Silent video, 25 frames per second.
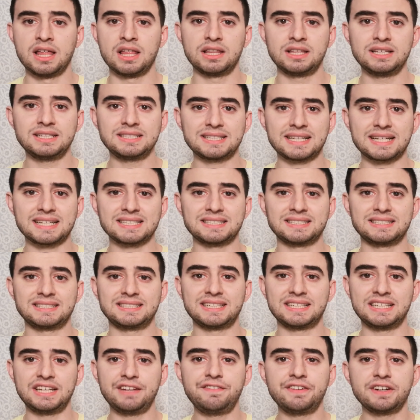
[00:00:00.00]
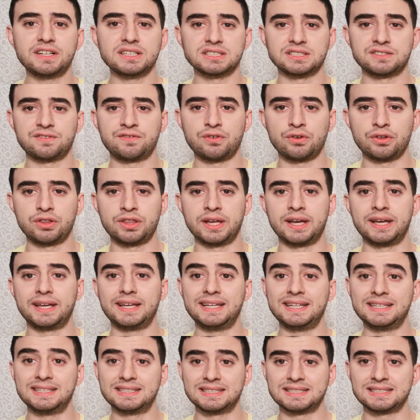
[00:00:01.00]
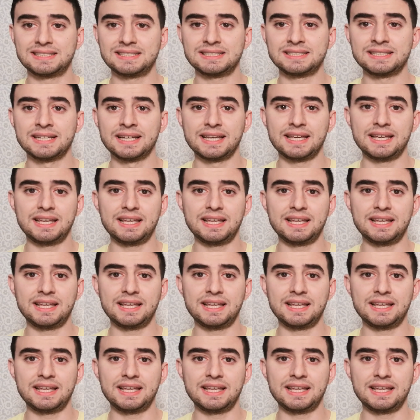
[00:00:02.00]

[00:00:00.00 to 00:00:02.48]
This has significance for the indices